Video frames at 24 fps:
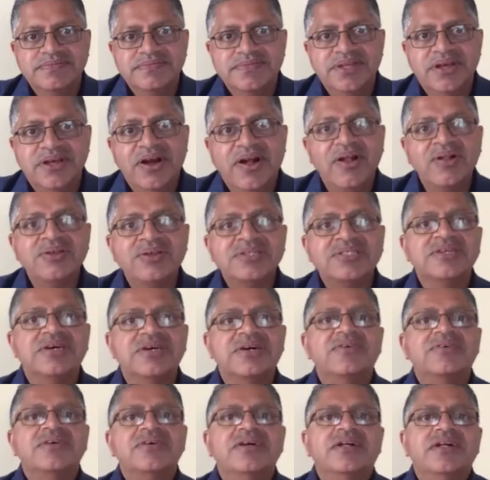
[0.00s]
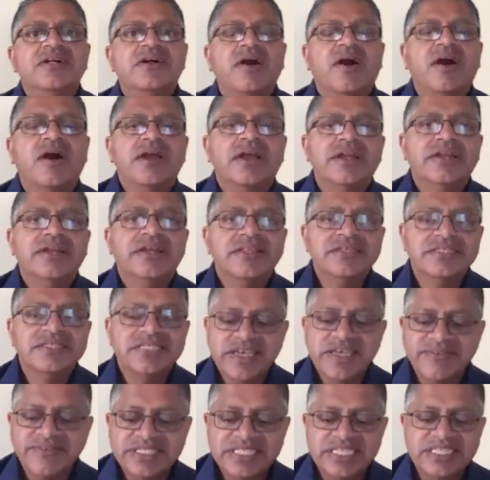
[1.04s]
Also, on another
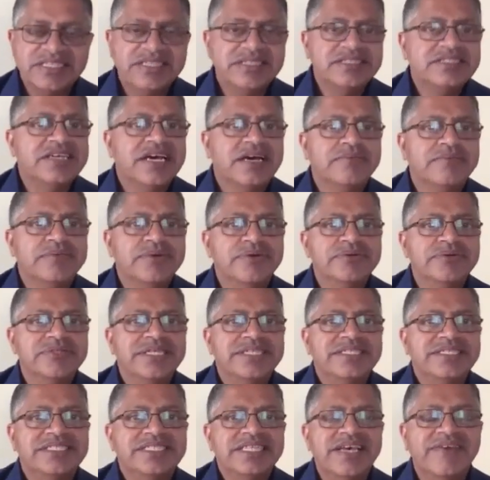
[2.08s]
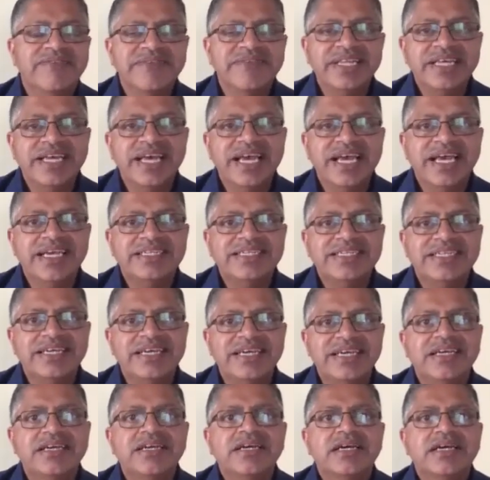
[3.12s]
17th of Tammuz in 70
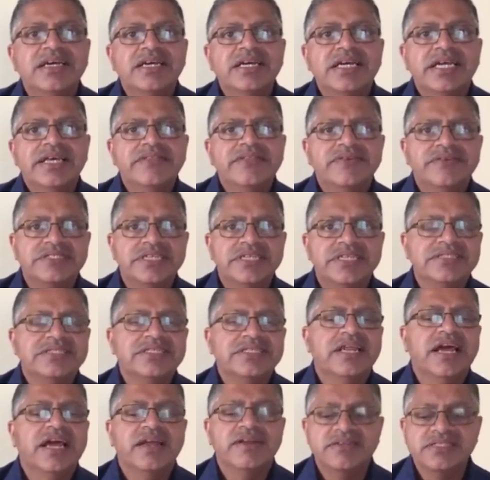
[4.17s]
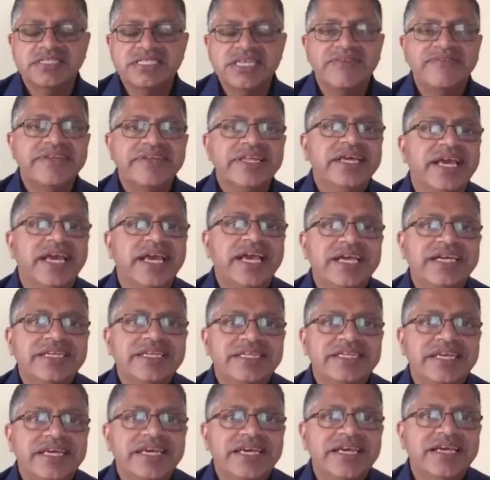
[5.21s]
AD, either 69 or 70
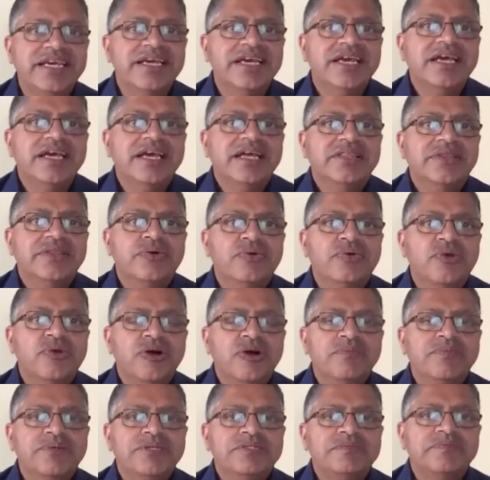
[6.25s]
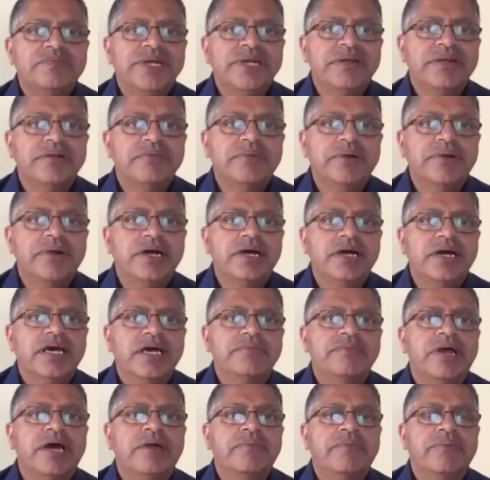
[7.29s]
AD, the Romans bre- uh,
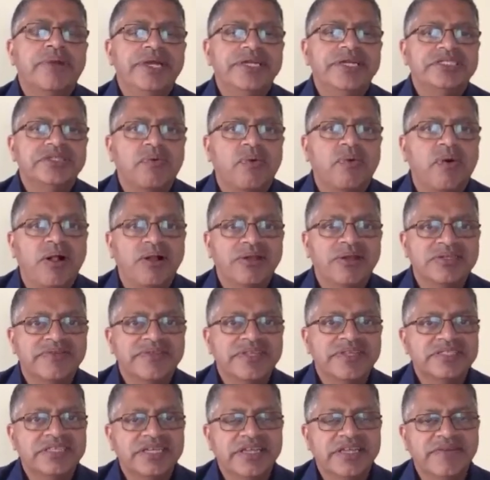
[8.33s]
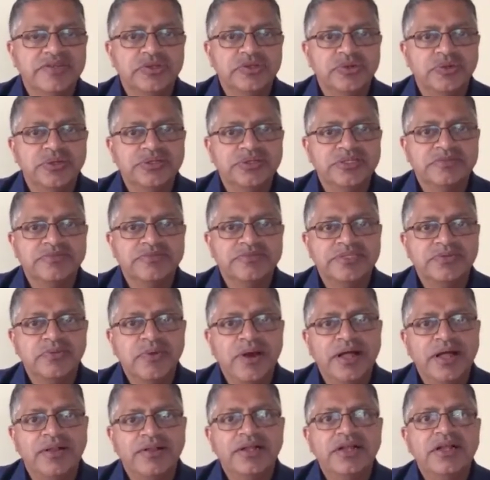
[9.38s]
had, had breached the walls of the city of Jerusalem as
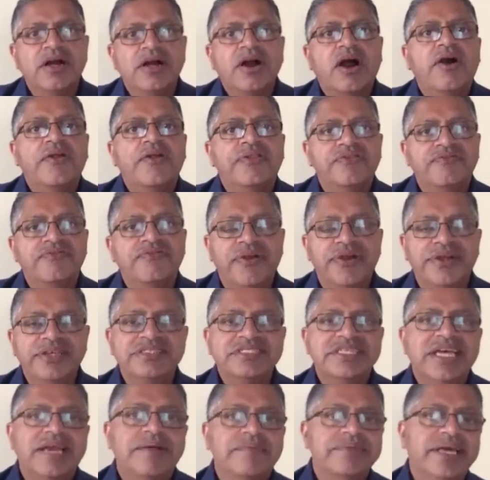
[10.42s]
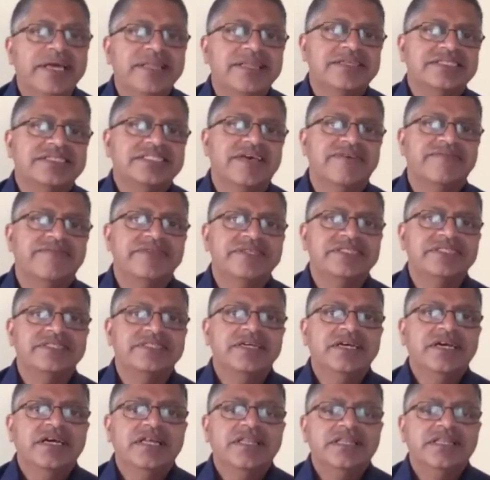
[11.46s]
well on the very same day, the, 7th,
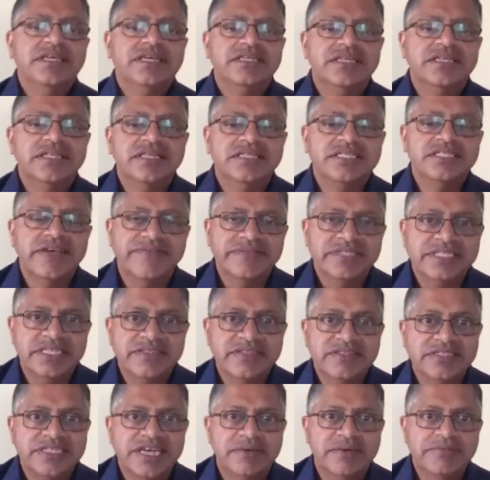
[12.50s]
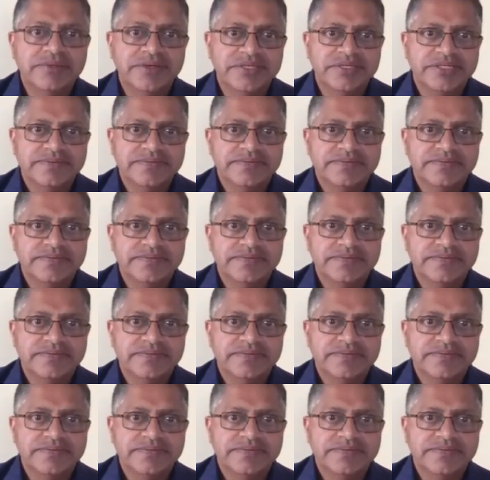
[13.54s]
the, the 17th of Tammuz.